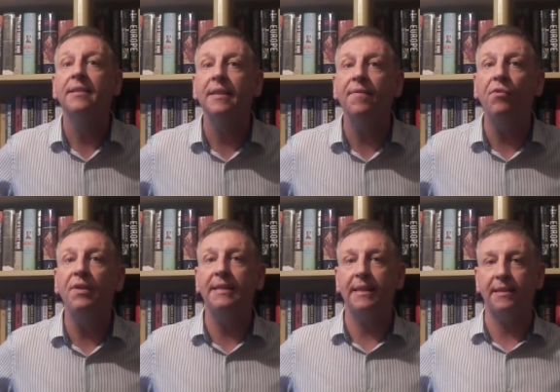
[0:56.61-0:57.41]
Civil
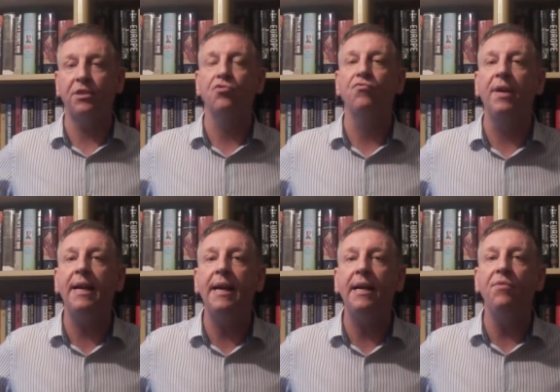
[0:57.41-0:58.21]
resistance,
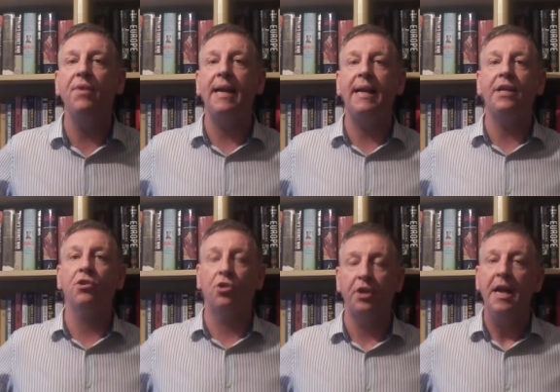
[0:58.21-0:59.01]
really, really
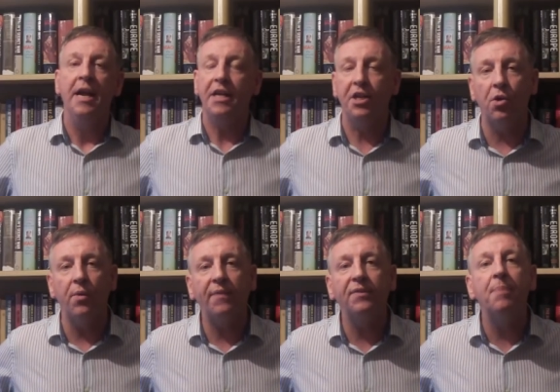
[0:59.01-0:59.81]
good. You
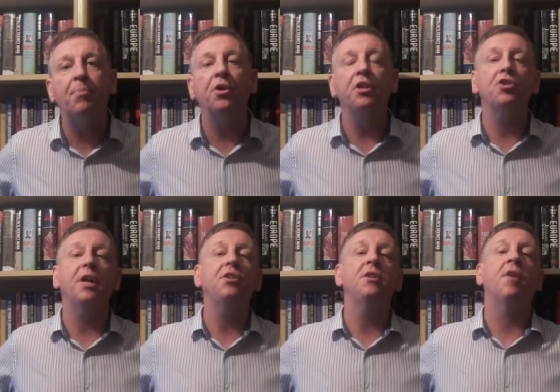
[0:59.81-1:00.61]
don't have to put your
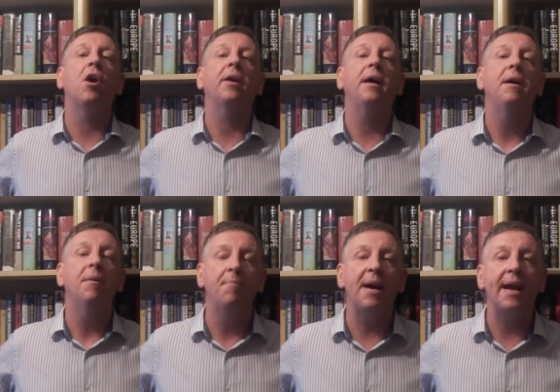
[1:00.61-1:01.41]
Che Guevara
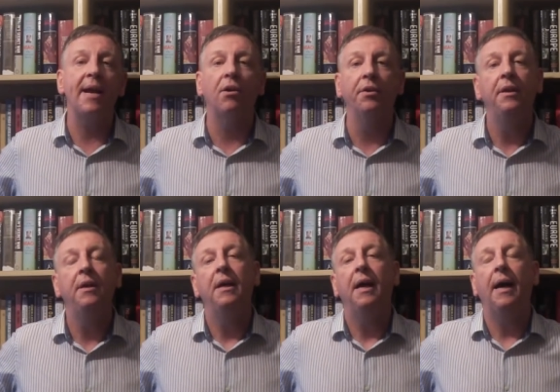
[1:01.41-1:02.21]
beret on,
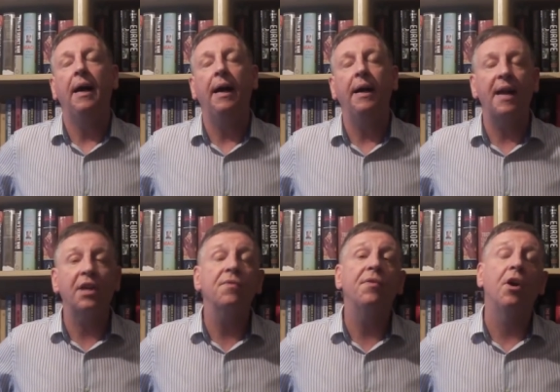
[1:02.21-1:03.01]
uh,
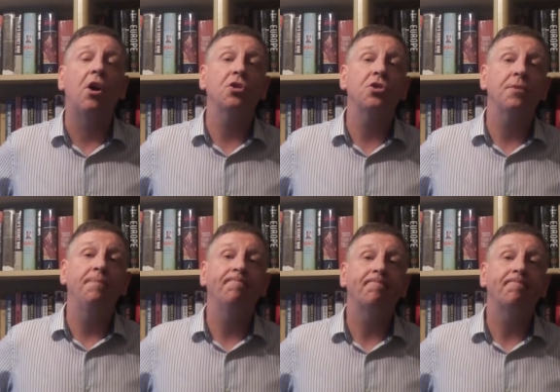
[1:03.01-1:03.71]
Nigel Farage.